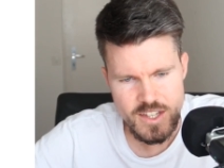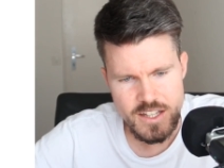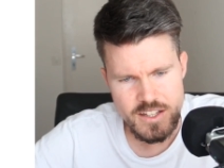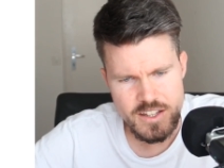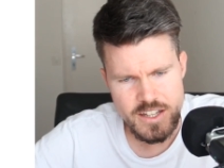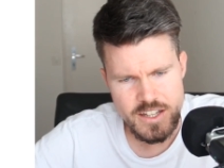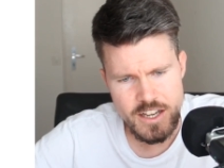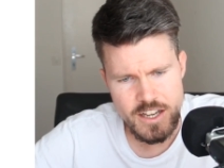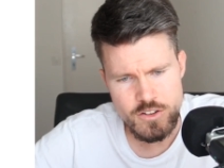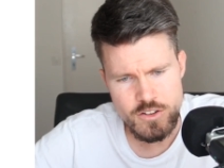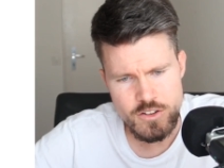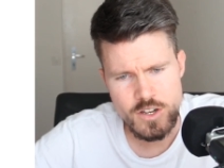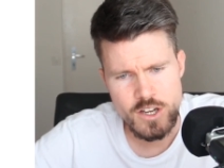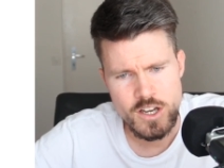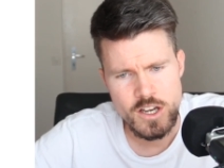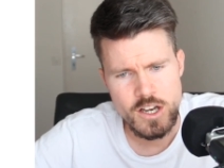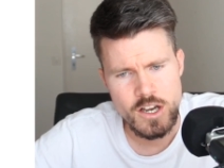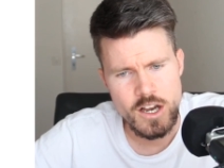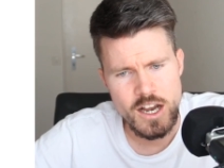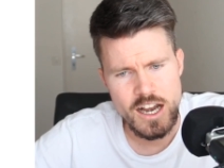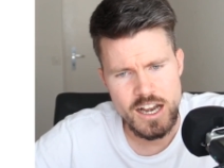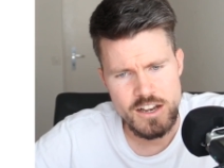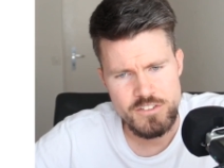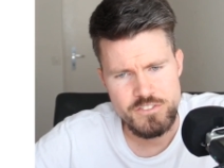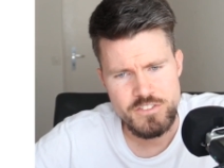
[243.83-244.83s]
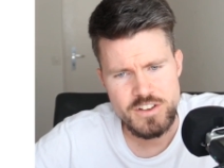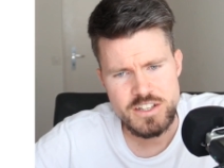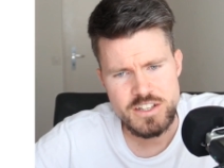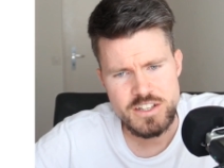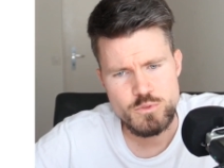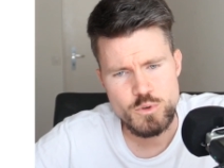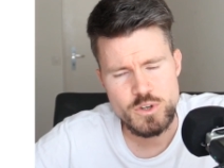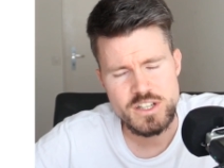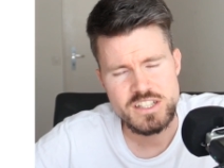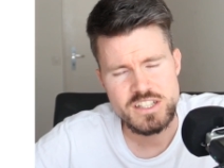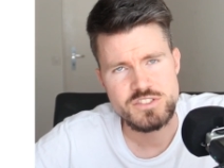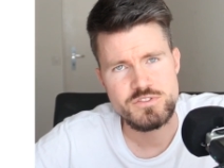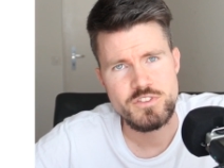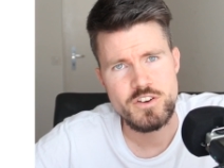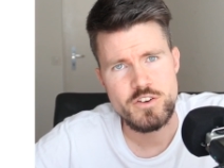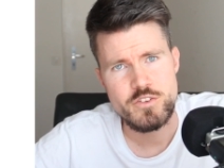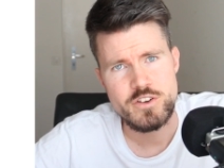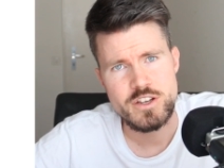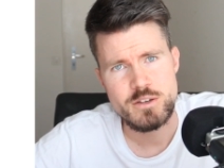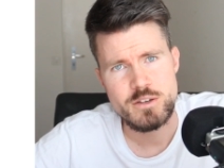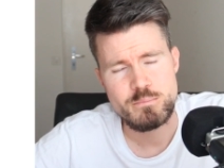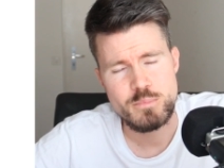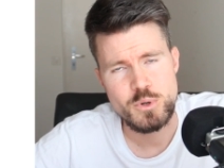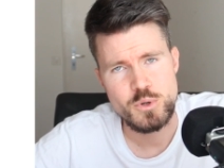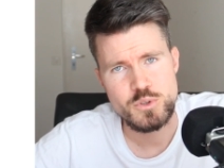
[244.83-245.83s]
Now I think what is
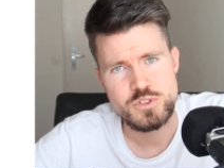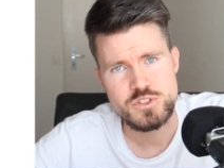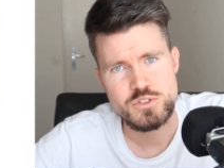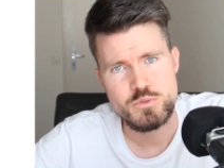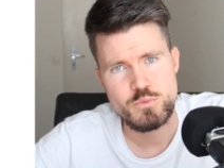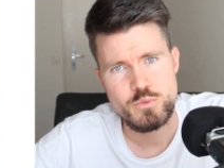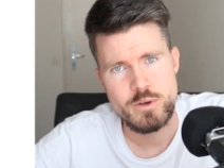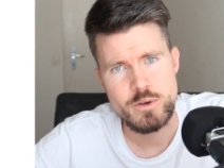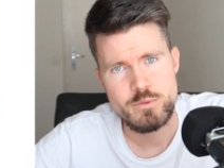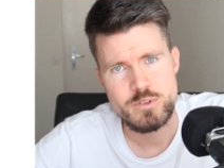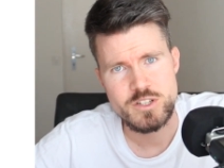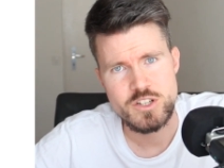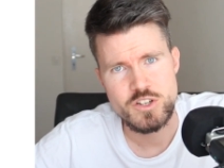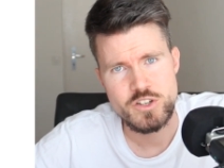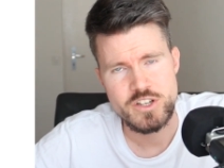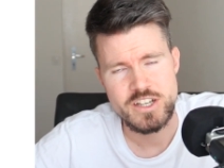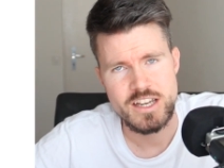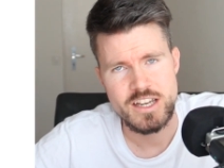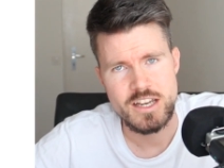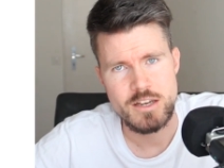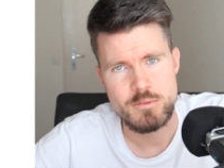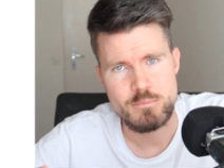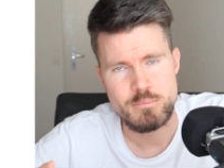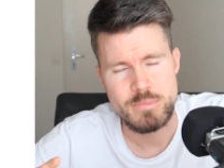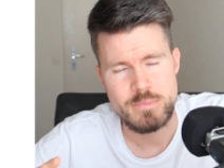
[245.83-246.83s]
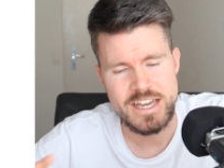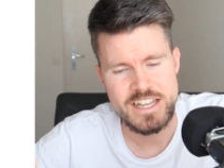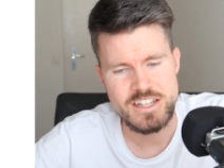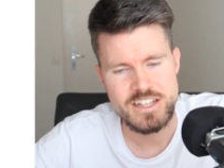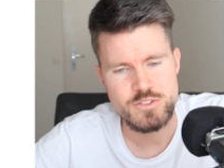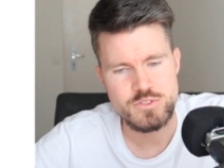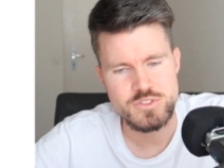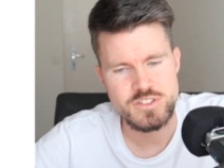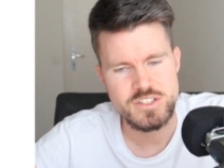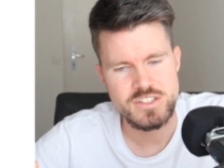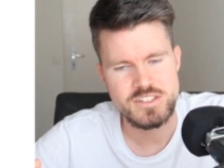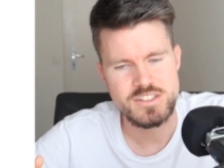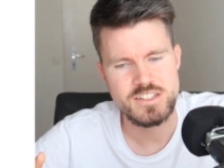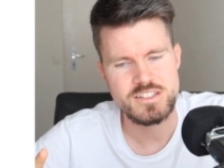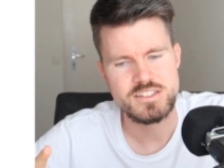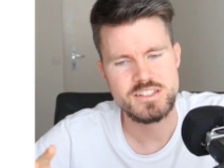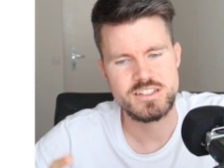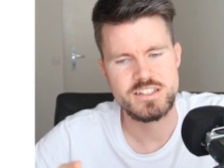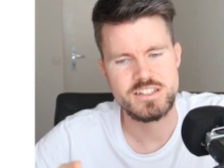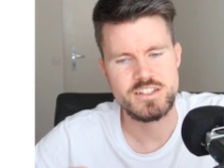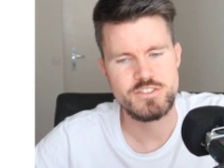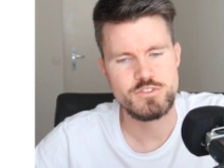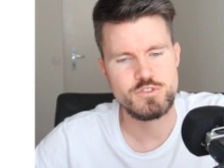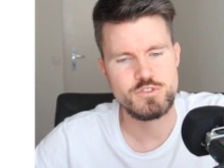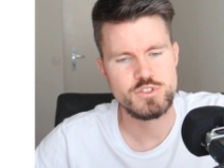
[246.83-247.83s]
very important when we look at penalties there's a
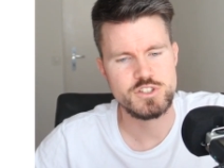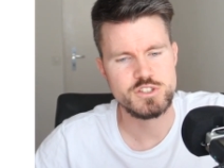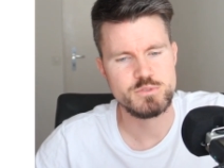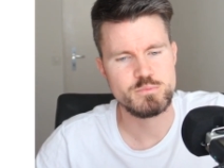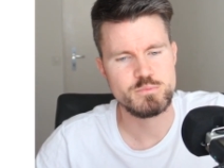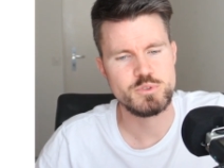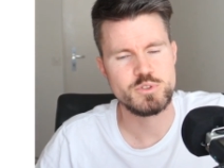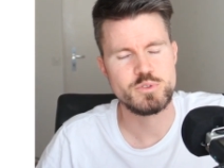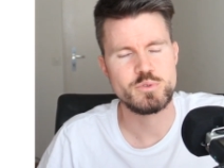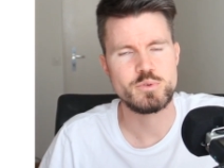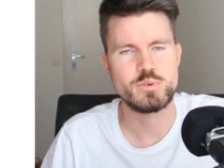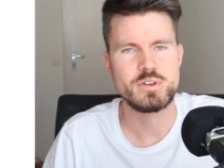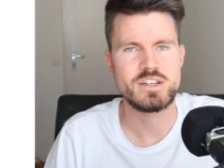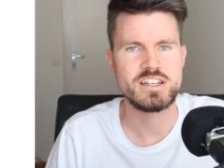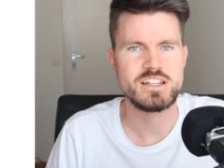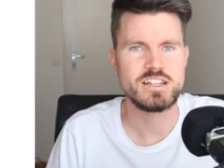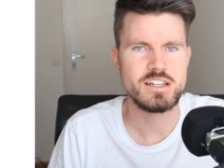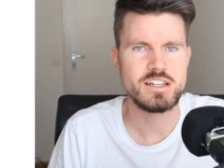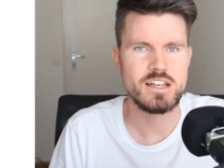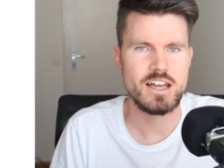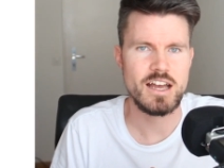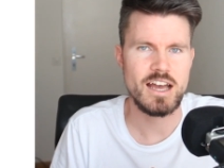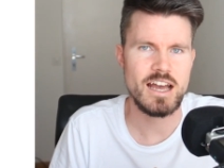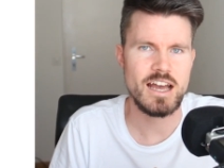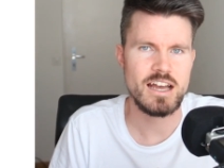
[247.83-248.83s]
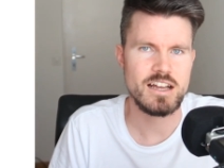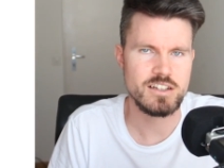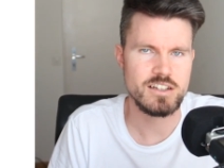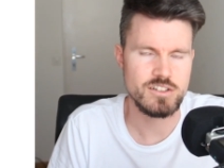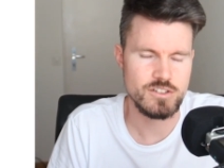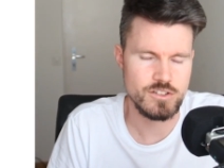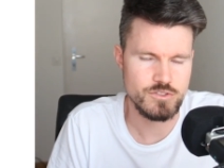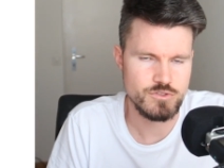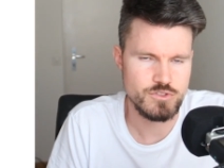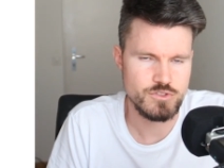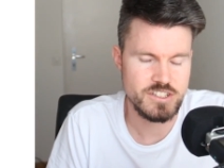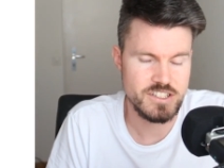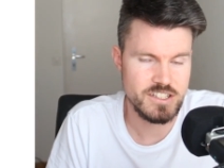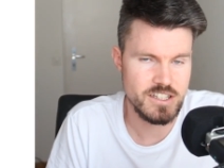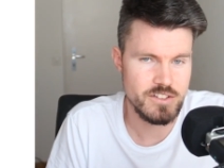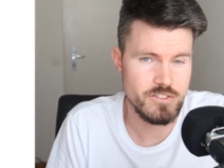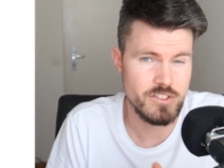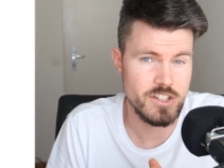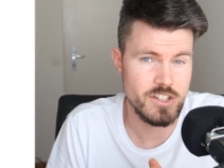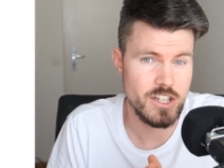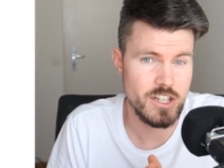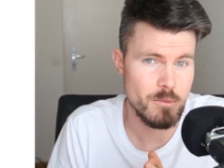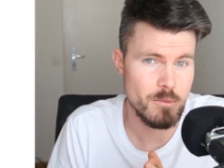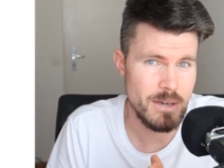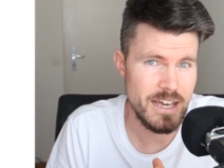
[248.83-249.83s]
difference between uh,
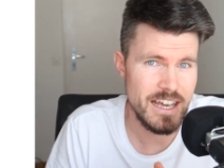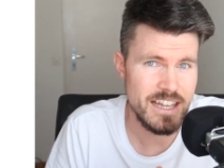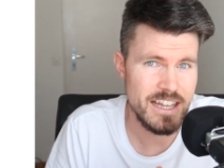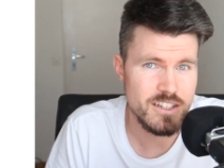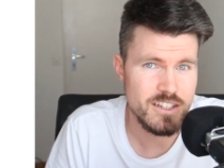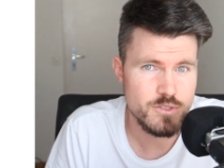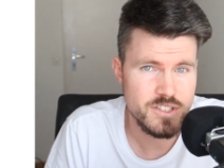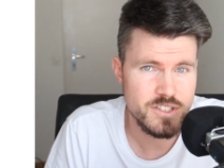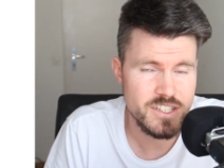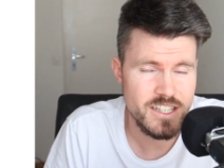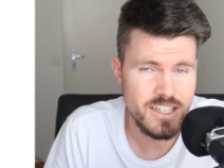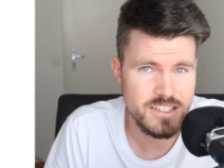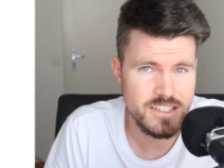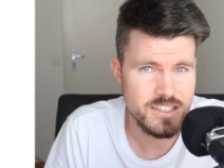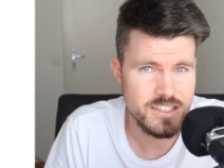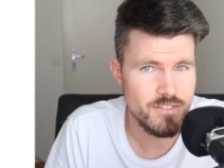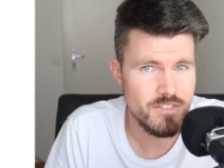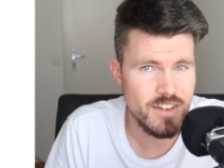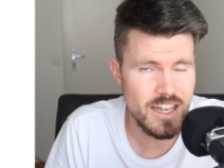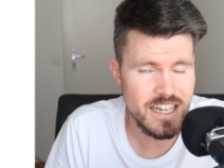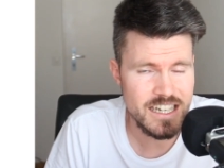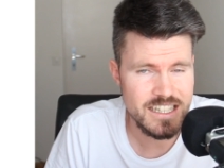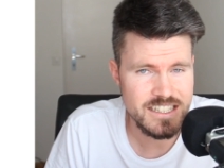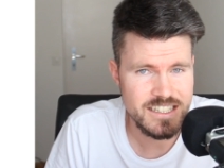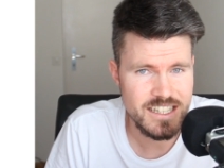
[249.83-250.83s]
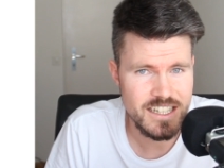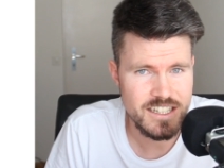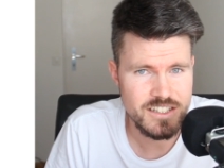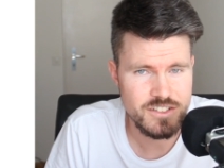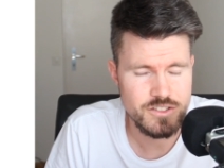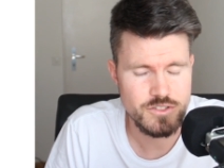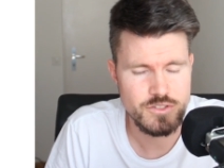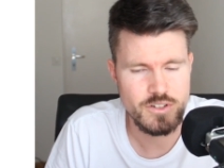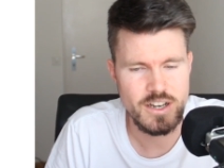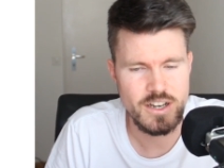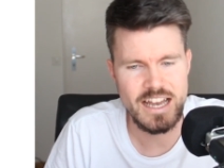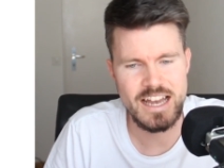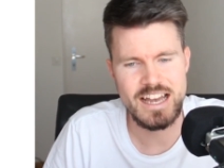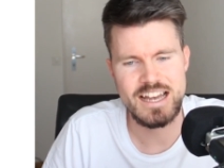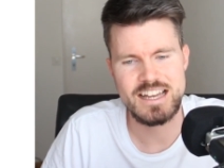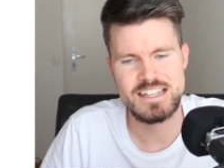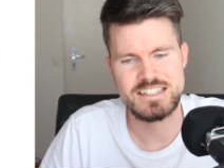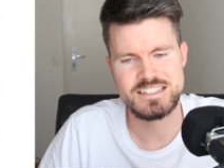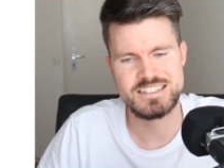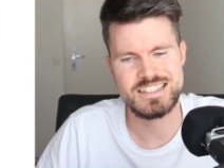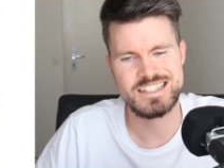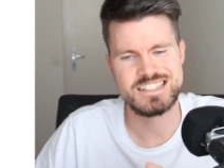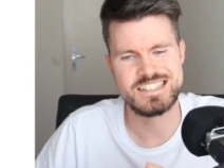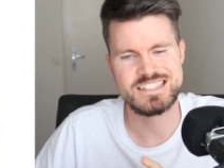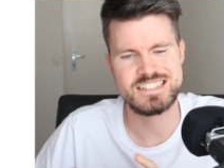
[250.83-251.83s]
receiving a penalty as a validator
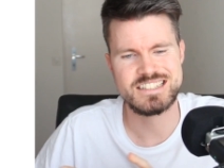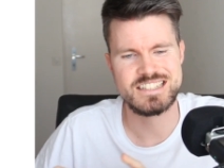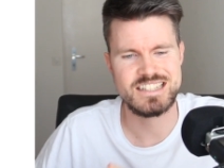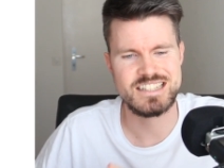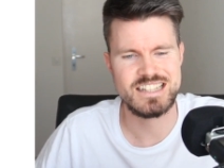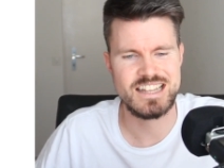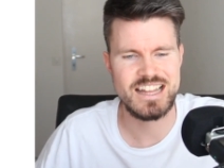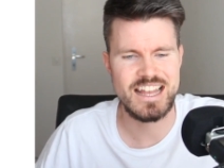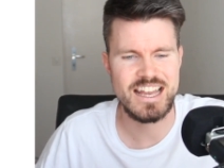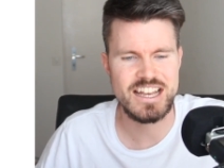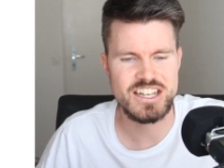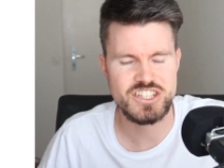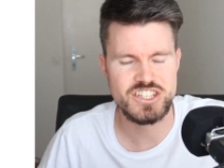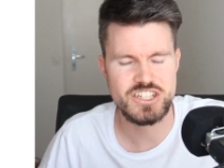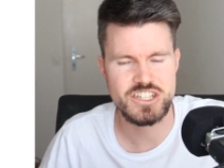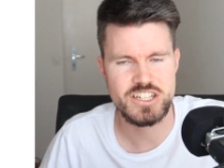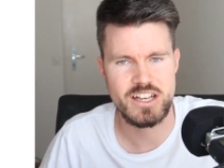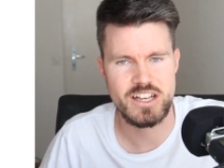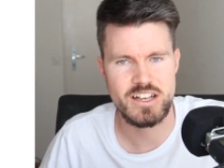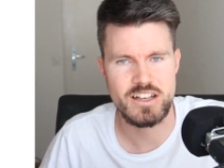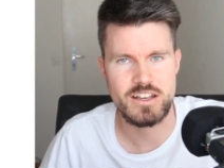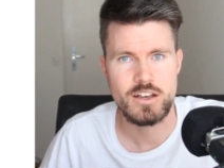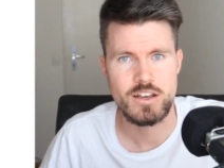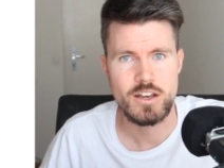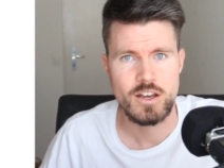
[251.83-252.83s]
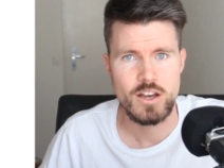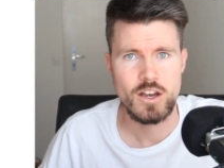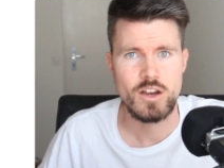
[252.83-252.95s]
and slashing.